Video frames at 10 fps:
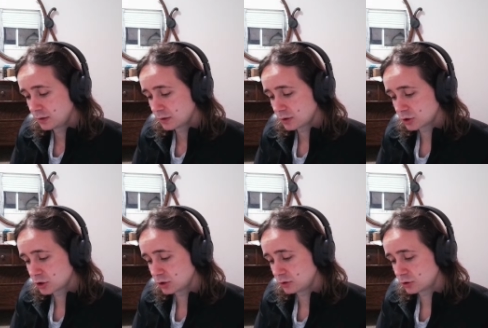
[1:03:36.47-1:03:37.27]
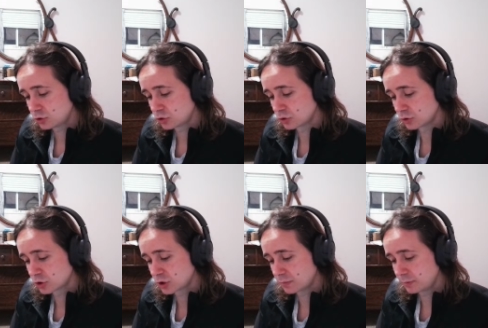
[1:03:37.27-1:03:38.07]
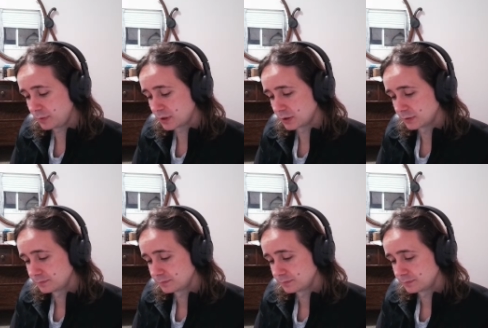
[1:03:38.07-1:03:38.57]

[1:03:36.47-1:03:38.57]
Continue as usual, stop immediately.